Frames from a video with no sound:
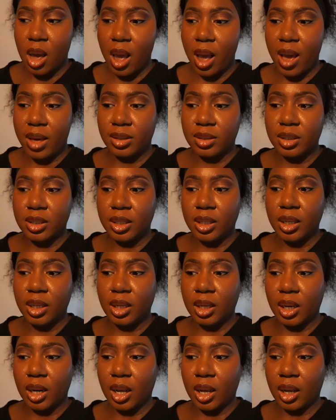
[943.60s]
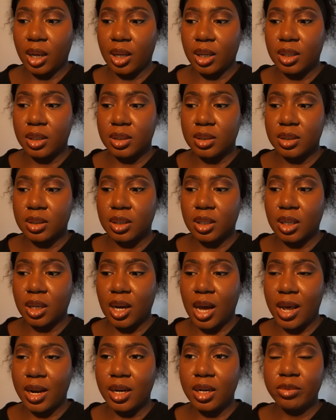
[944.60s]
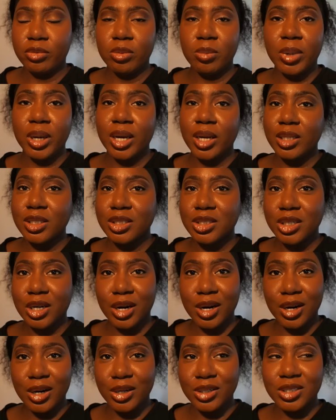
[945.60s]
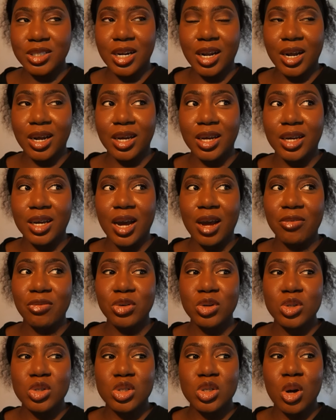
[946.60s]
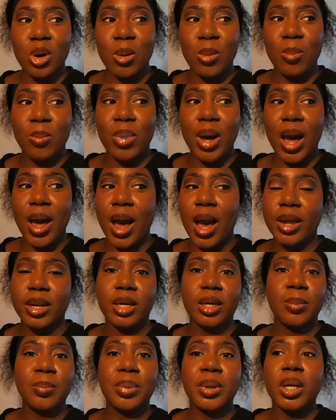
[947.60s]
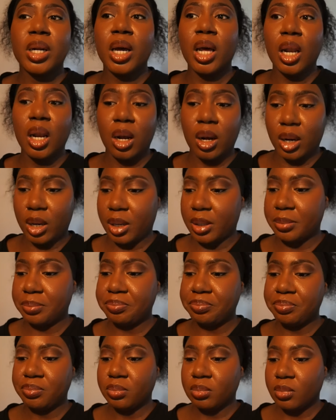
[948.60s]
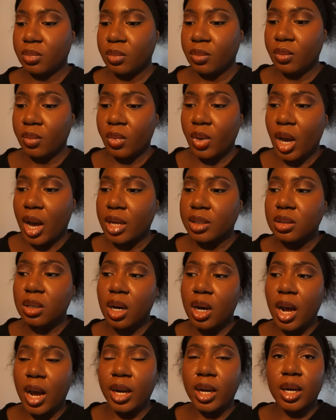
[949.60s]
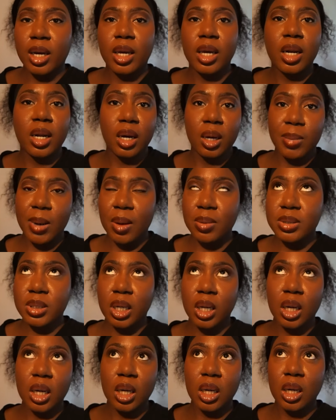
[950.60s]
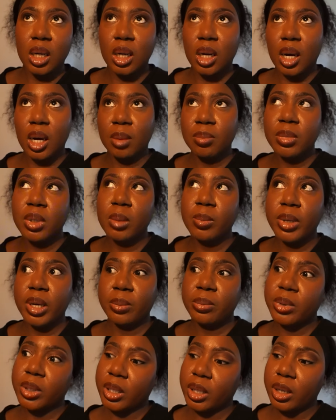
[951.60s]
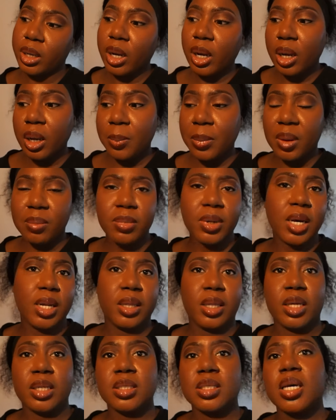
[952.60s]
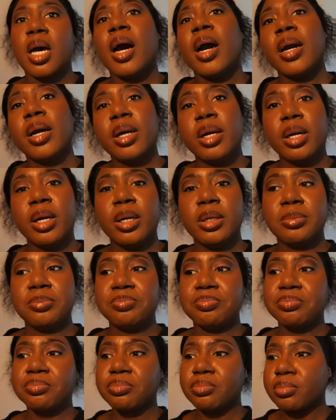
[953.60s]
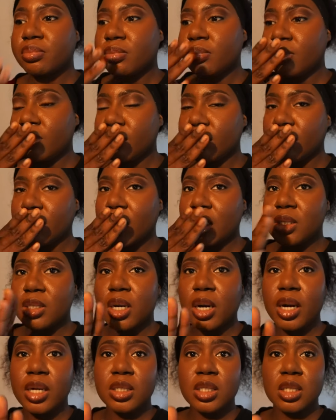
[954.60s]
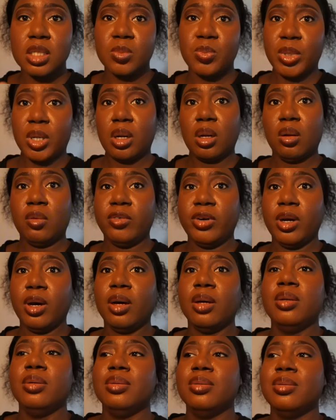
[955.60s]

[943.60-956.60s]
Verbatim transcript: And then, like, I didn't even make it to church. Like, I feel so bad. I didn't put an alarm. I thought I could get up. I was like, oh, I'm going to be able to get up. I'm not that tired. Sorry, I just spit all over y'all.